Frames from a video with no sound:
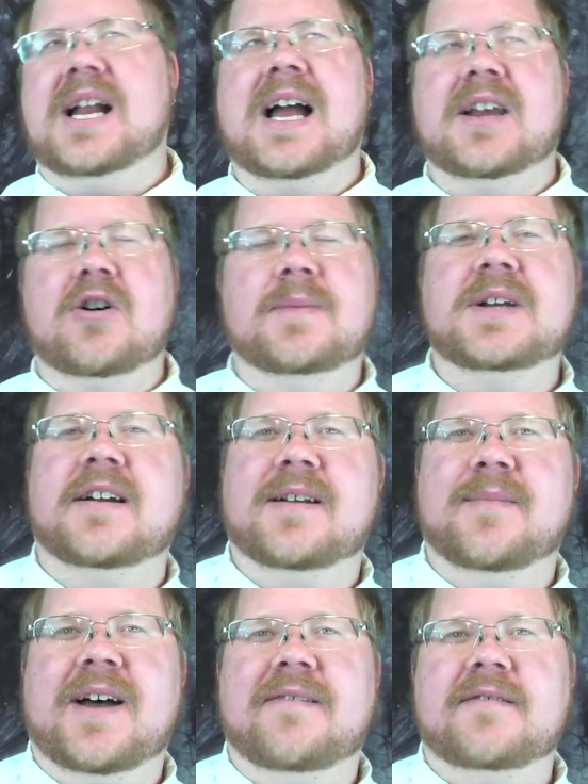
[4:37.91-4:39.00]
I know I'm talking
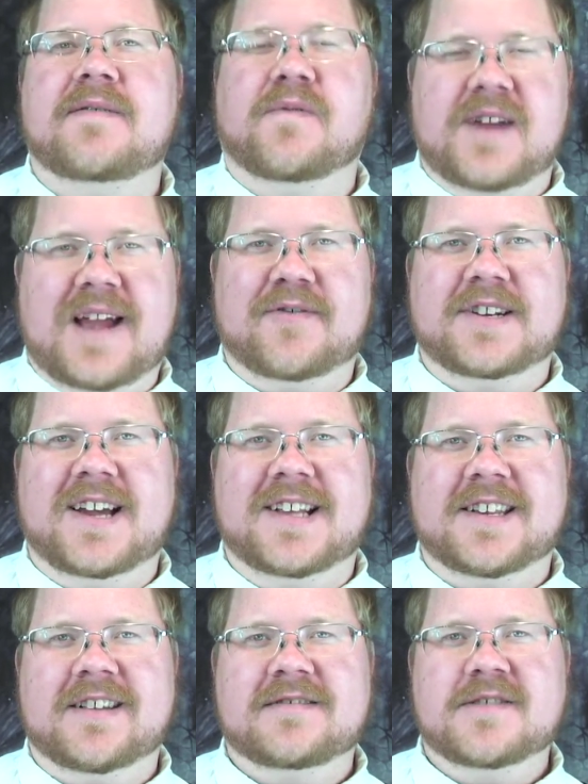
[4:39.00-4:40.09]
about free advertising,